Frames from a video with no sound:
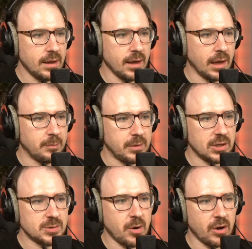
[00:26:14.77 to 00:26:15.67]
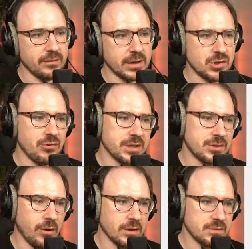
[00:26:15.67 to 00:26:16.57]
a plot point when she
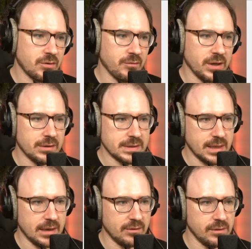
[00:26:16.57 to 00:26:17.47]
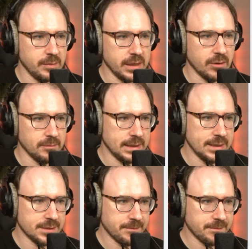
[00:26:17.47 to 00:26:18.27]
returns from Venus, then it will be complete.